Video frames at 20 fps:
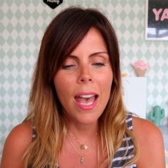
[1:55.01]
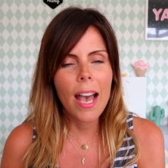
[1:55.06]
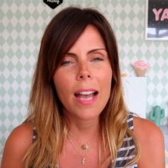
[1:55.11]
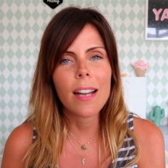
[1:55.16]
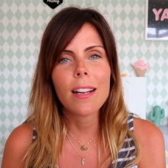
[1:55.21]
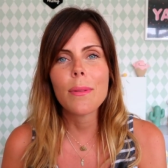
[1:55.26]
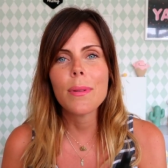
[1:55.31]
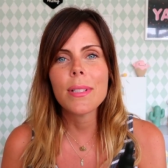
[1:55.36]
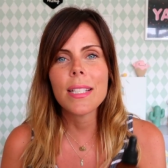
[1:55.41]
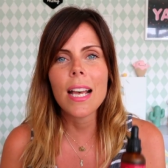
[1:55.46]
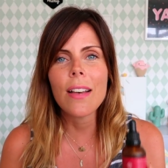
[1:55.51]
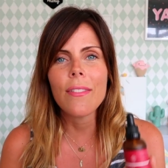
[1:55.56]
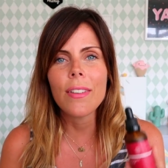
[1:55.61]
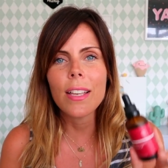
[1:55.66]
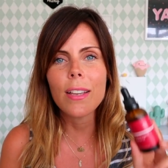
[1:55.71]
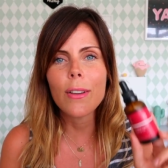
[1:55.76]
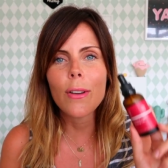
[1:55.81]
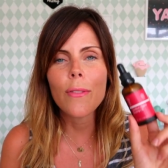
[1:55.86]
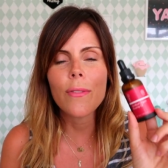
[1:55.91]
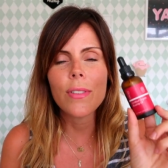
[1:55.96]
And I was
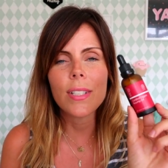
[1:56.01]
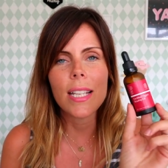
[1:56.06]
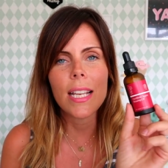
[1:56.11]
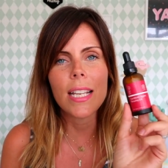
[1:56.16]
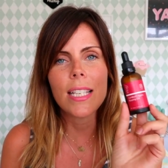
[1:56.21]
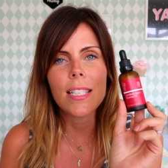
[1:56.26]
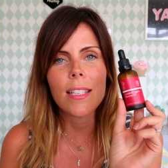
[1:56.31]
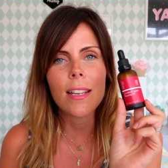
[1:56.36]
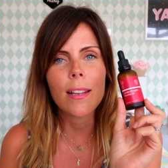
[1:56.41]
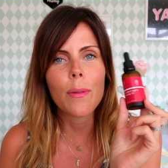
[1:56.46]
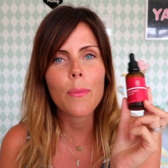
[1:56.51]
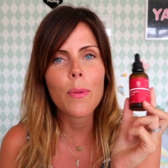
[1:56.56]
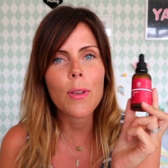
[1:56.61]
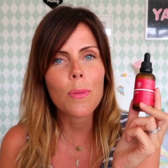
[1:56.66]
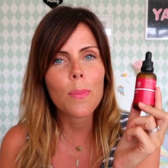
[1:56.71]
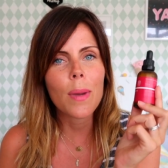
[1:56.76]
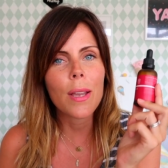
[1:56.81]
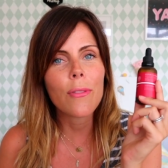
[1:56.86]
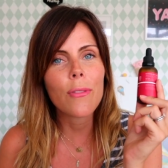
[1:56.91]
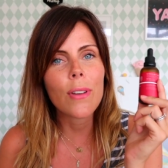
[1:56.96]
having a conversation
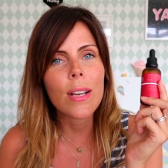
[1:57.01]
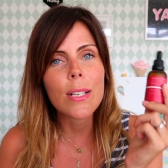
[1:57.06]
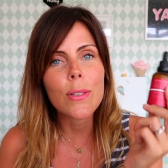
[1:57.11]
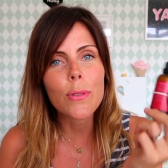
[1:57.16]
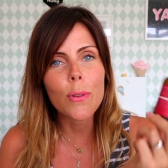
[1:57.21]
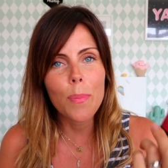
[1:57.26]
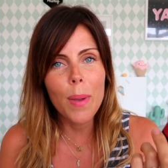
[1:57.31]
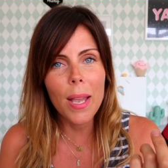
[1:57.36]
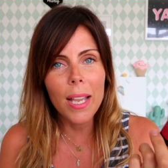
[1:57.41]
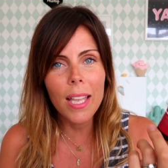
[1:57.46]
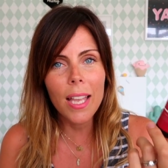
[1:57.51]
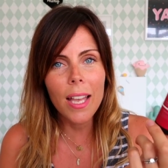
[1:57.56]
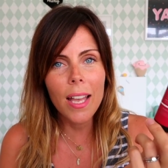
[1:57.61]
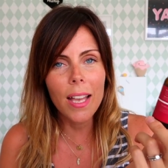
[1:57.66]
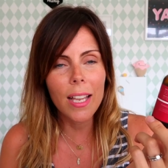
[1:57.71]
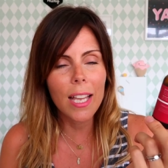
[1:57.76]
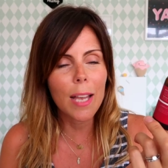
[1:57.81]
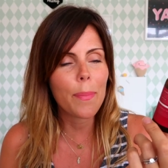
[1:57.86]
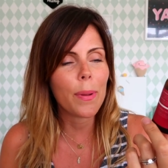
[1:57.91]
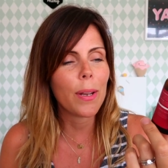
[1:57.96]
with my friend Rebecca
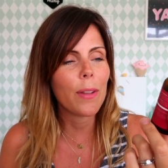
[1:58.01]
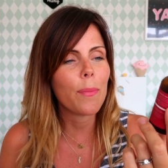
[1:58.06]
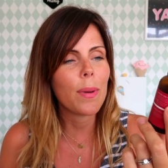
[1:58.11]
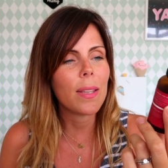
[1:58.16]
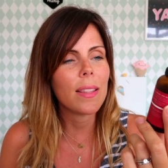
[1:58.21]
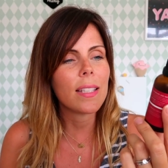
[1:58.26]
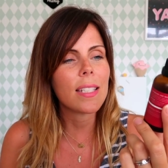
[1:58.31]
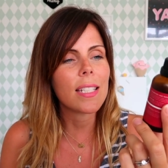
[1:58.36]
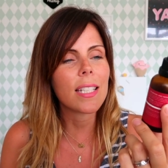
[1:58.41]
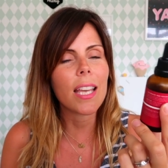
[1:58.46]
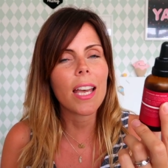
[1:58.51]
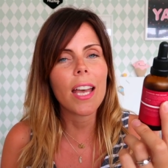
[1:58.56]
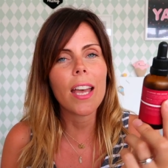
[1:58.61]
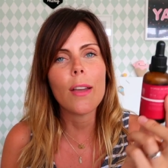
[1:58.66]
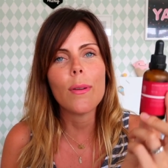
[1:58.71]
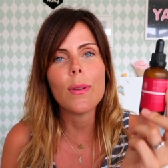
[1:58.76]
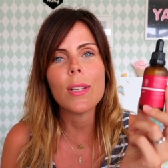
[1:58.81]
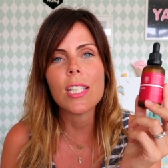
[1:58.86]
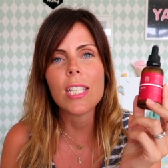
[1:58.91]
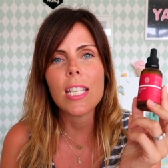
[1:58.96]
a couple of months
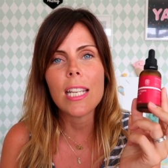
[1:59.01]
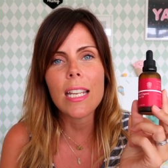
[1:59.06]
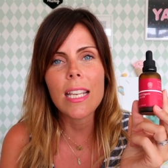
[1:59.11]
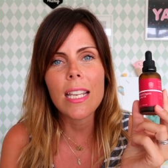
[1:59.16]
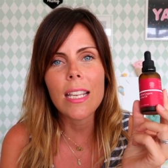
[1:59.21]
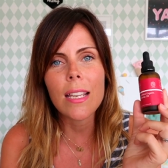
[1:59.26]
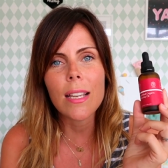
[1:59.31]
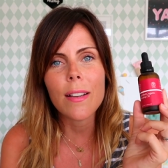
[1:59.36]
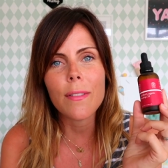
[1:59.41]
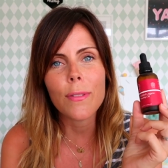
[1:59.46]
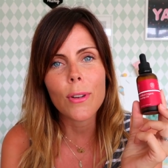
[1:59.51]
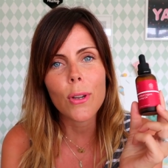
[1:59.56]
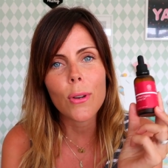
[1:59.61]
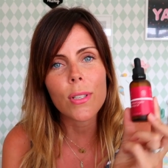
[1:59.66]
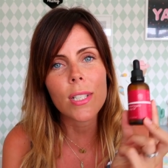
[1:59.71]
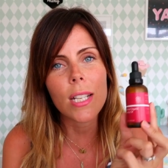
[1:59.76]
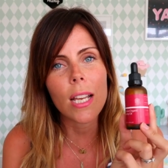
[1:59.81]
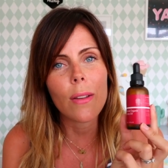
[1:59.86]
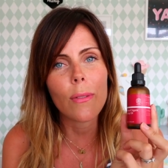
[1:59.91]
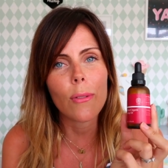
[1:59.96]
ago. She
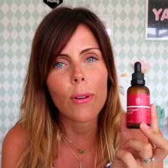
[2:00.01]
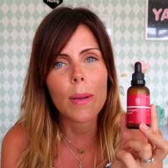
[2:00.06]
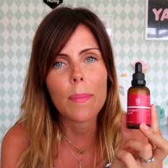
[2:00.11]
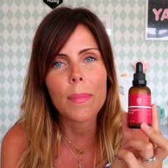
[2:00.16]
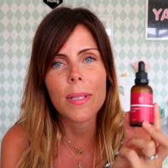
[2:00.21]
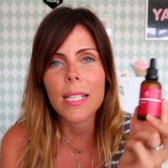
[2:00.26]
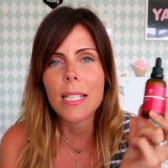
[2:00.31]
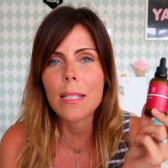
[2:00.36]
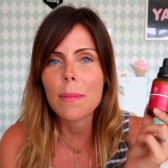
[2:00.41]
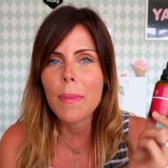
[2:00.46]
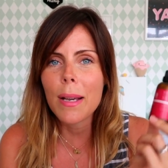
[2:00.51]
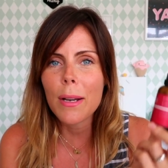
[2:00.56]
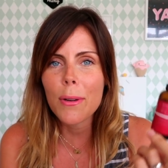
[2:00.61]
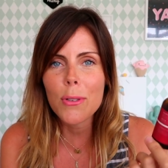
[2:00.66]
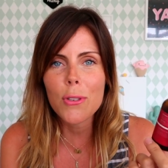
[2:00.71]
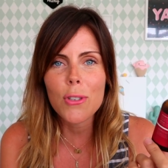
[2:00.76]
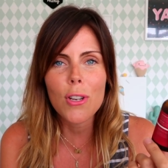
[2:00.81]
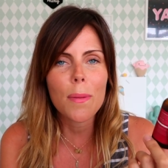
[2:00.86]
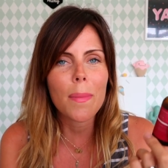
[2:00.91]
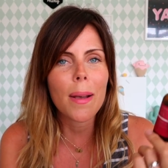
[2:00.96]
vlogs over at Mrs.
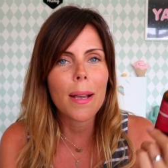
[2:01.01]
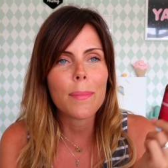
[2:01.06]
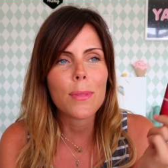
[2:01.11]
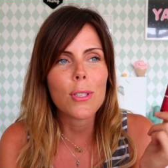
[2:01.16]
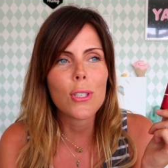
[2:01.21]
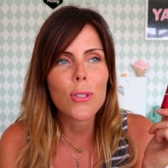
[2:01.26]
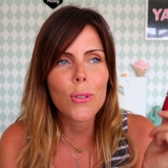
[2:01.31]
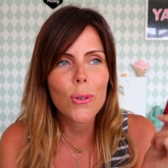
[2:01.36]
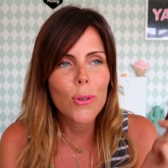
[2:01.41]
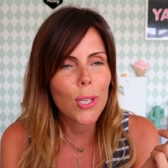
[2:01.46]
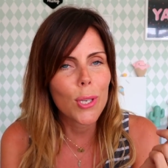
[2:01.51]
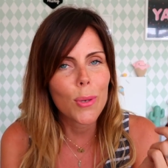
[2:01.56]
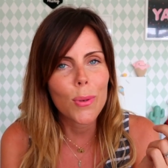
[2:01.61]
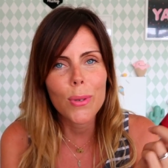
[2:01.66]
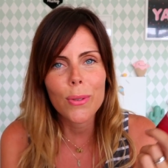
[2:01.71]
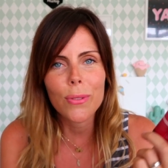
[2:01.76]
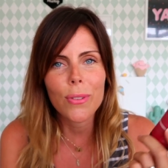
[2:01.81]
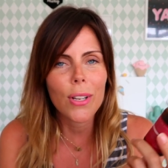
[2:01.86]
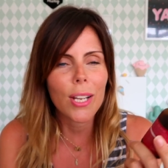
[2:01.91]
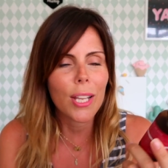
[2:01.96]
Meldrum. I'm sure you
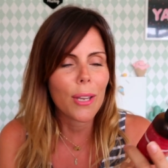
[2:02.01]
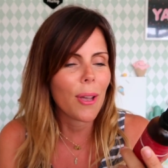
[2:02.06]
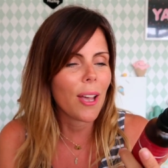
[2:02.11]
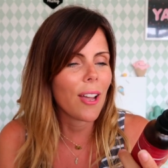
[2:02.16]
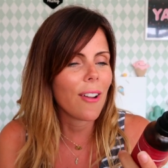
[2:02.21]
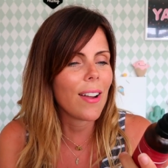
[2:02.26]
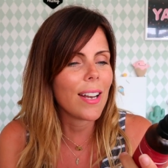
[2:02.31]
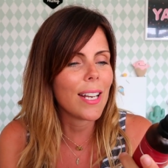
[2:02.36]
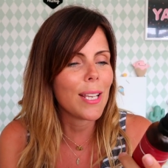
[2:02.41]
will follow her